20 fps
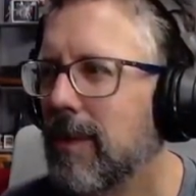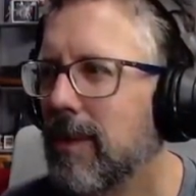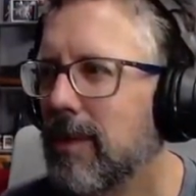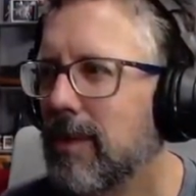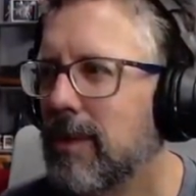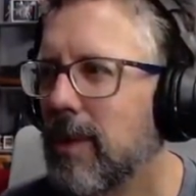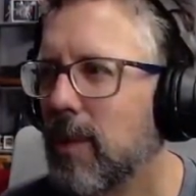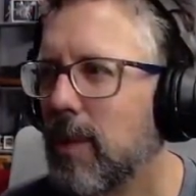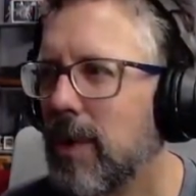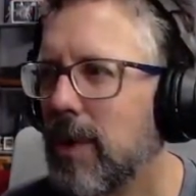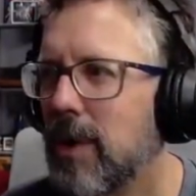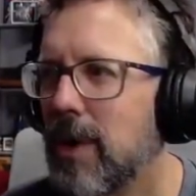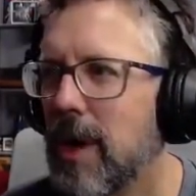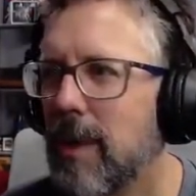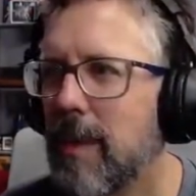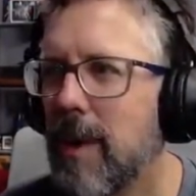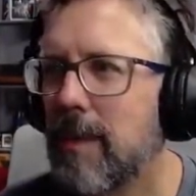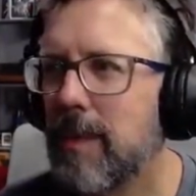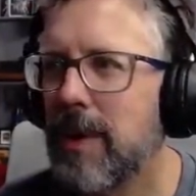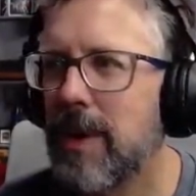So when you
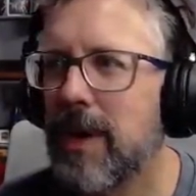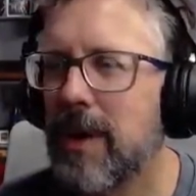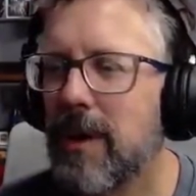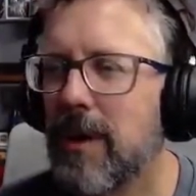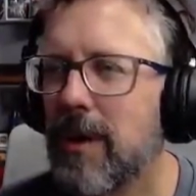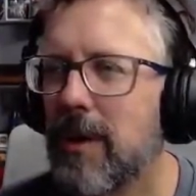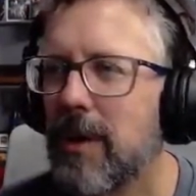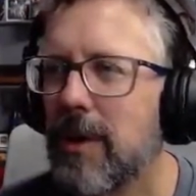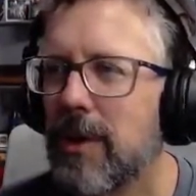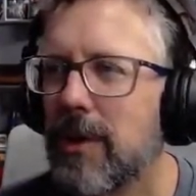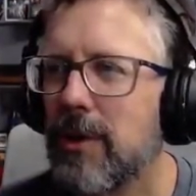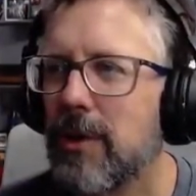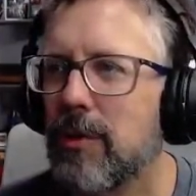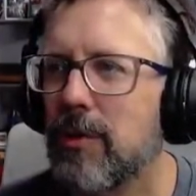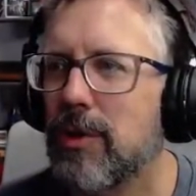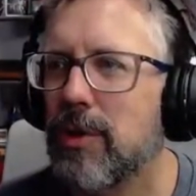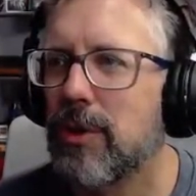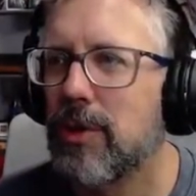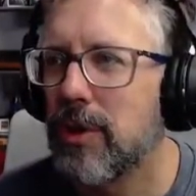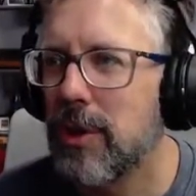come up here, you
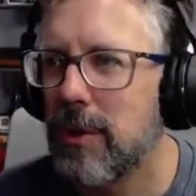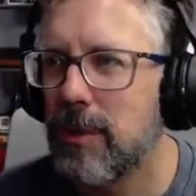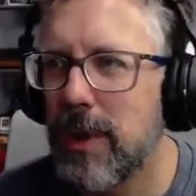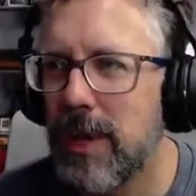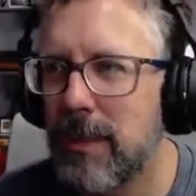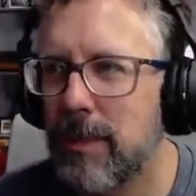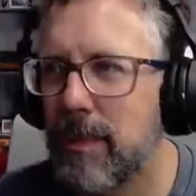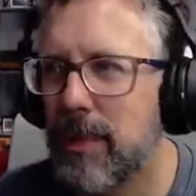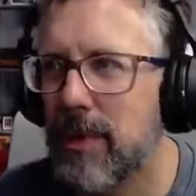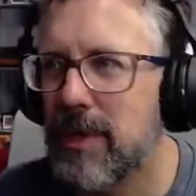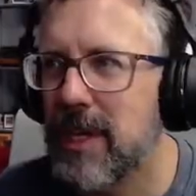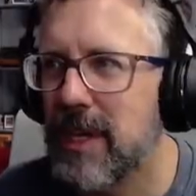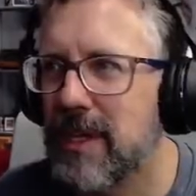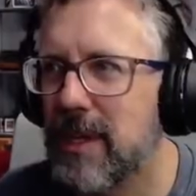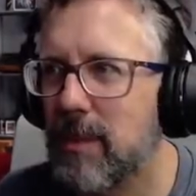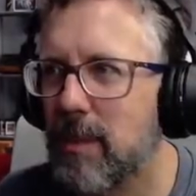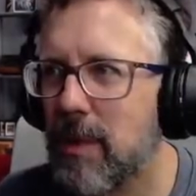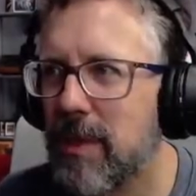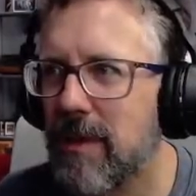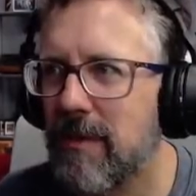should be
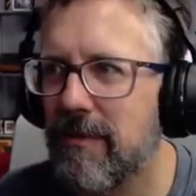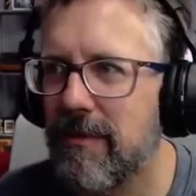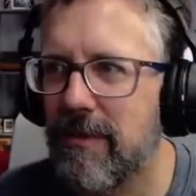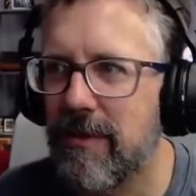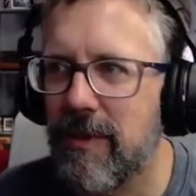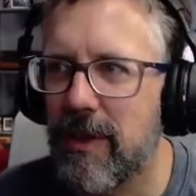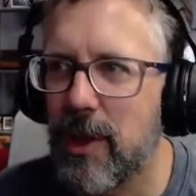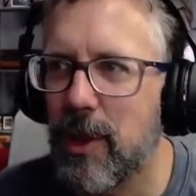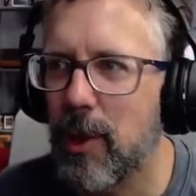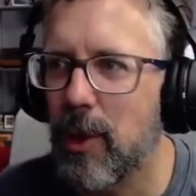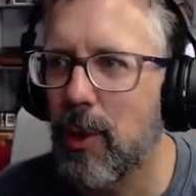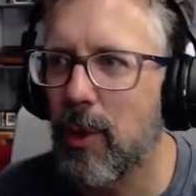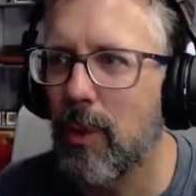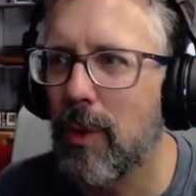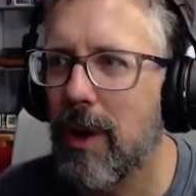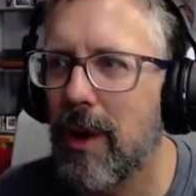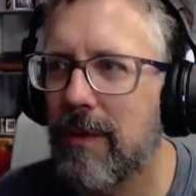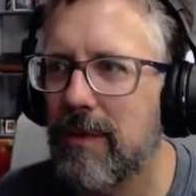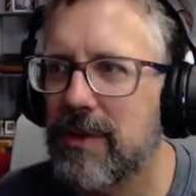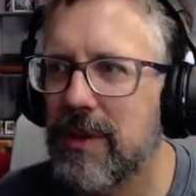presented with a view
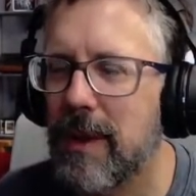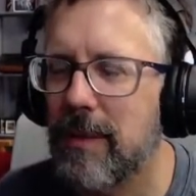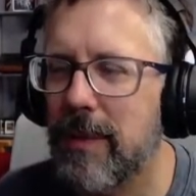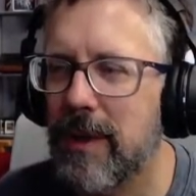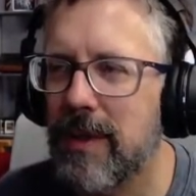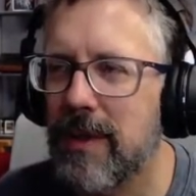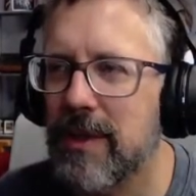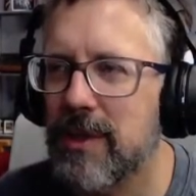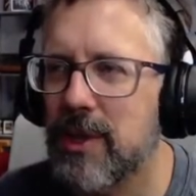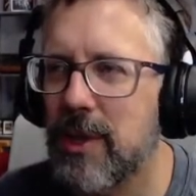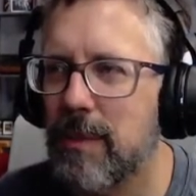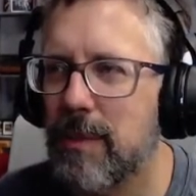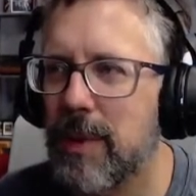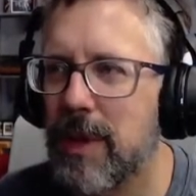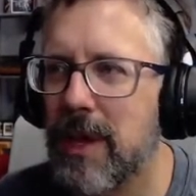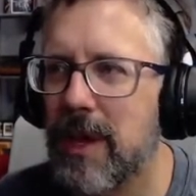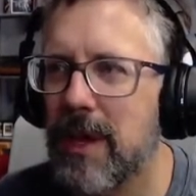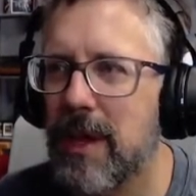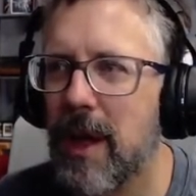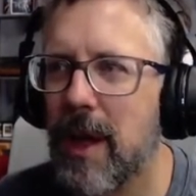of something. This should
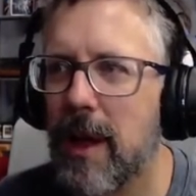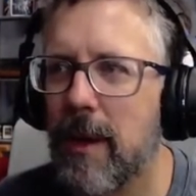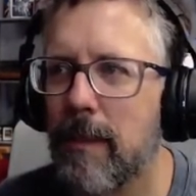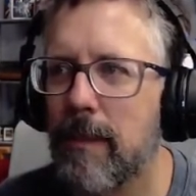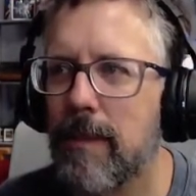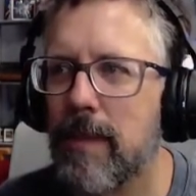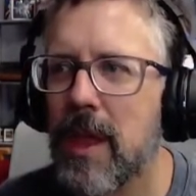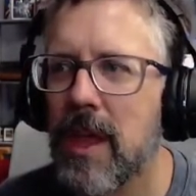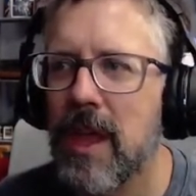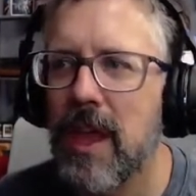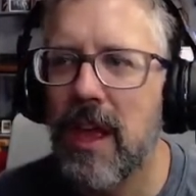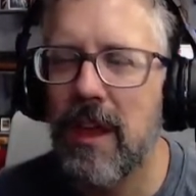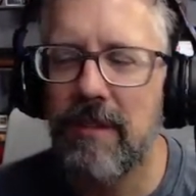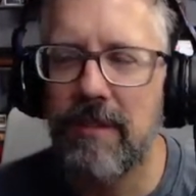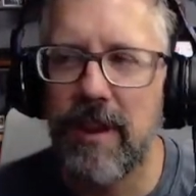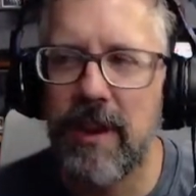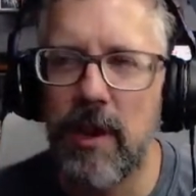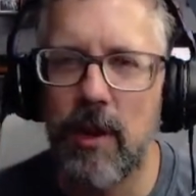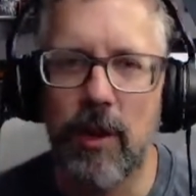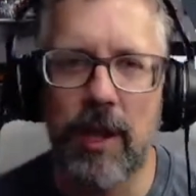be, in
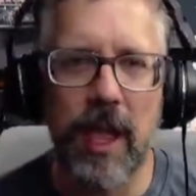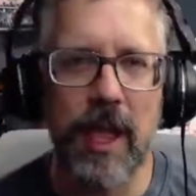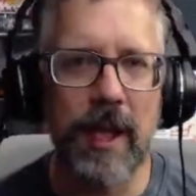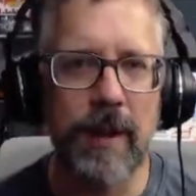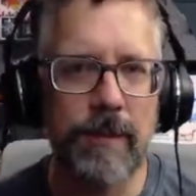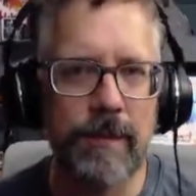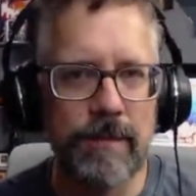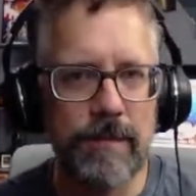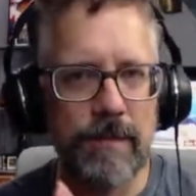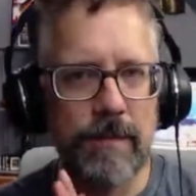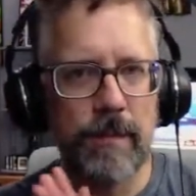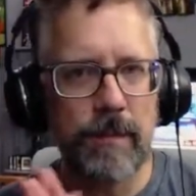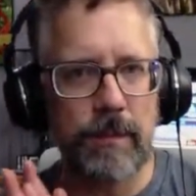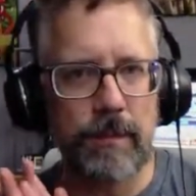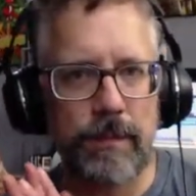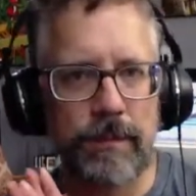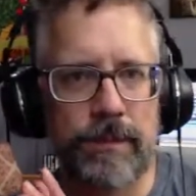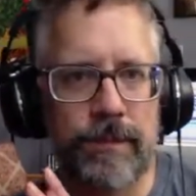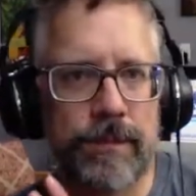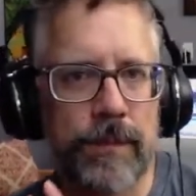video game
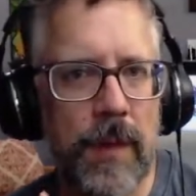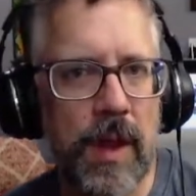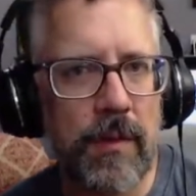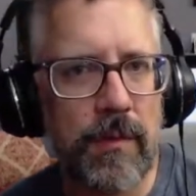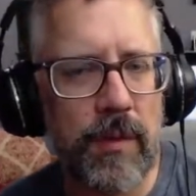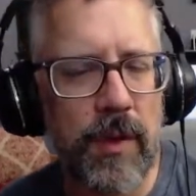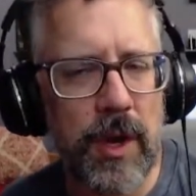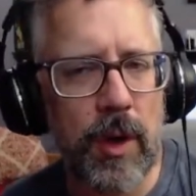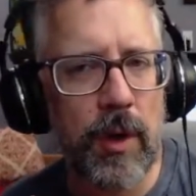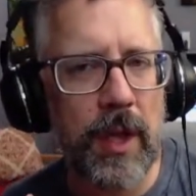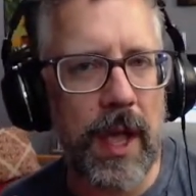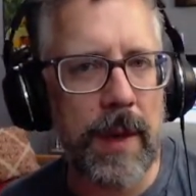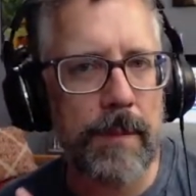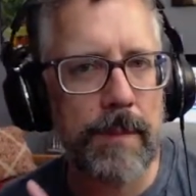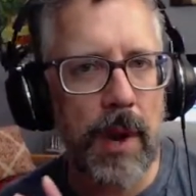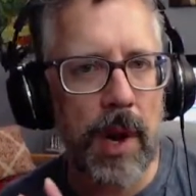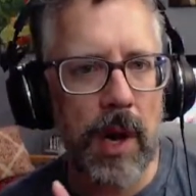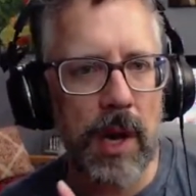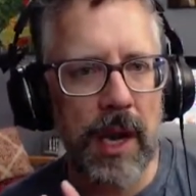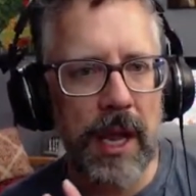
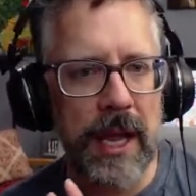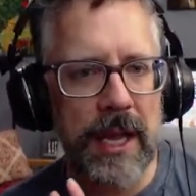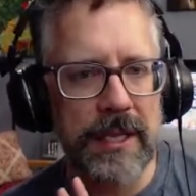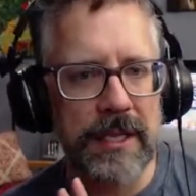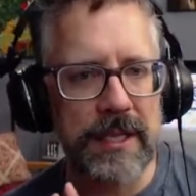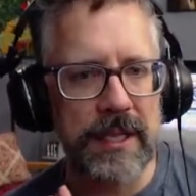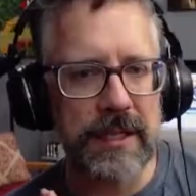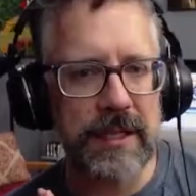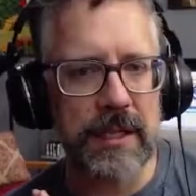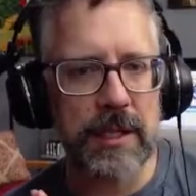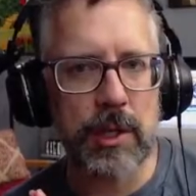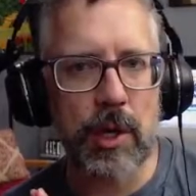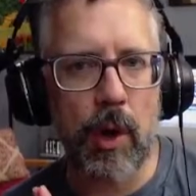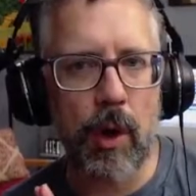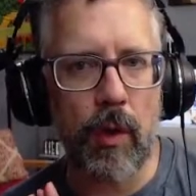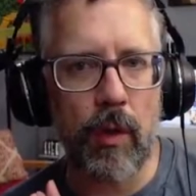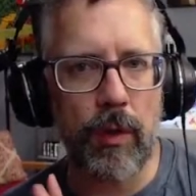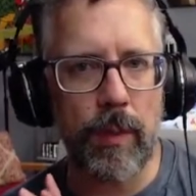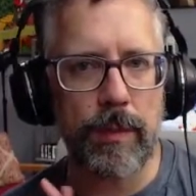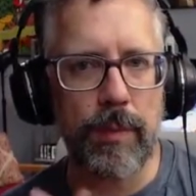parlance, this is
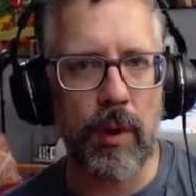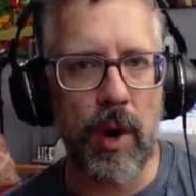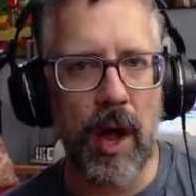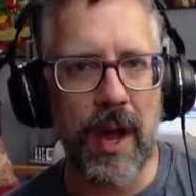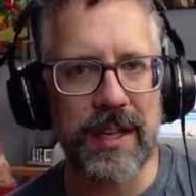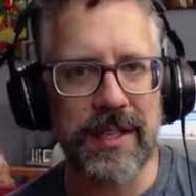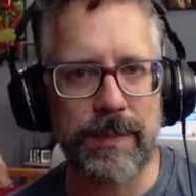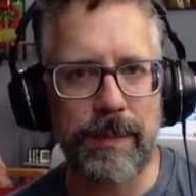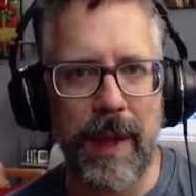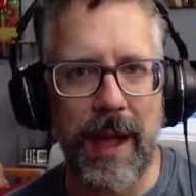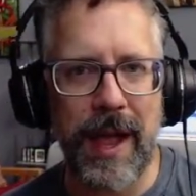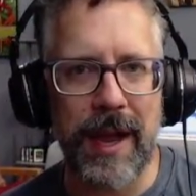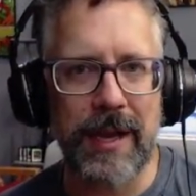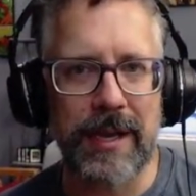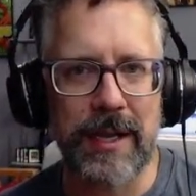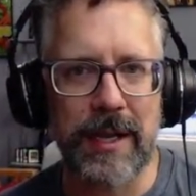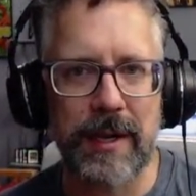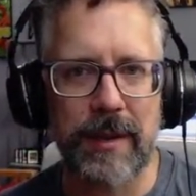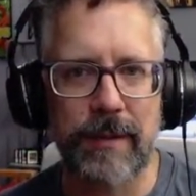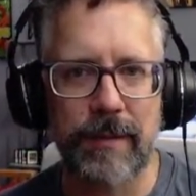called the
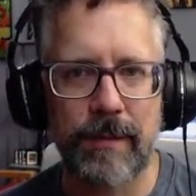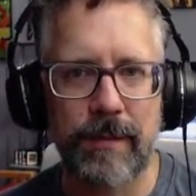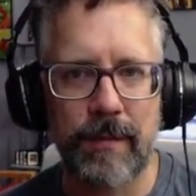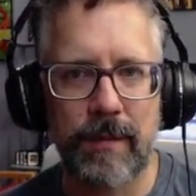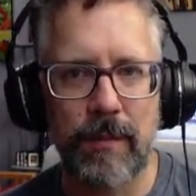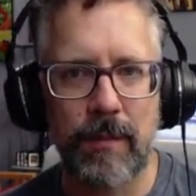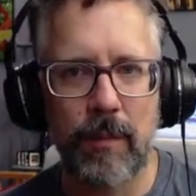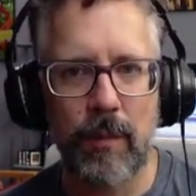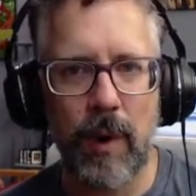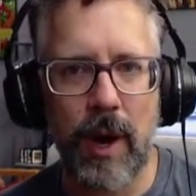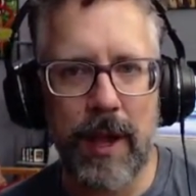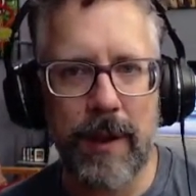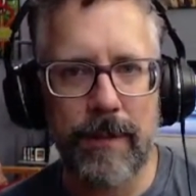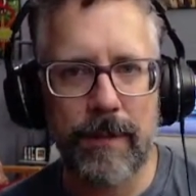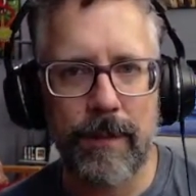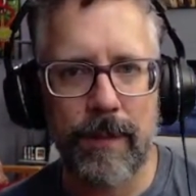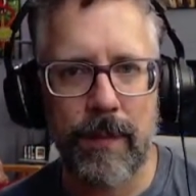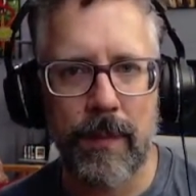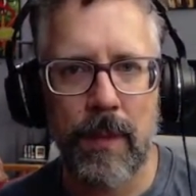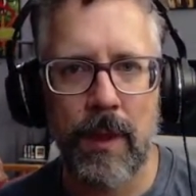prospect, right?
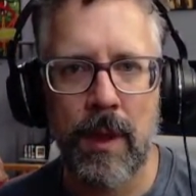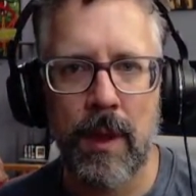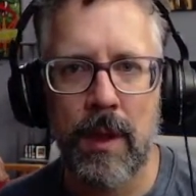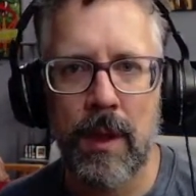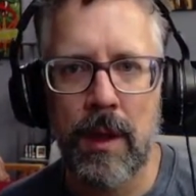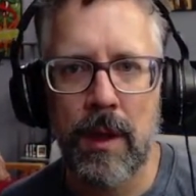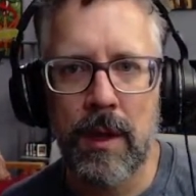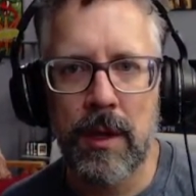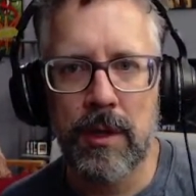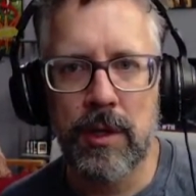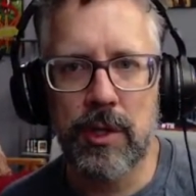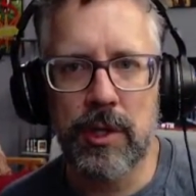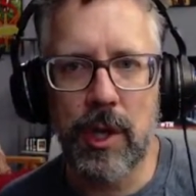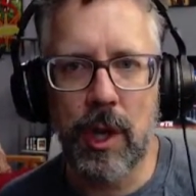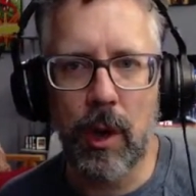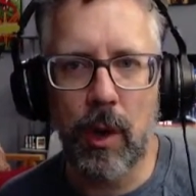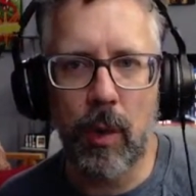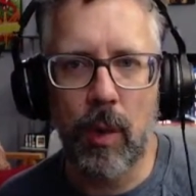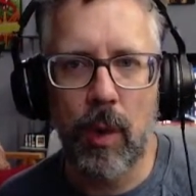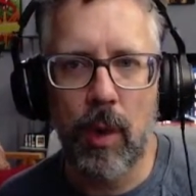
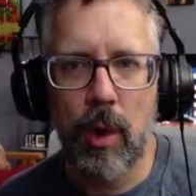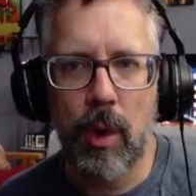So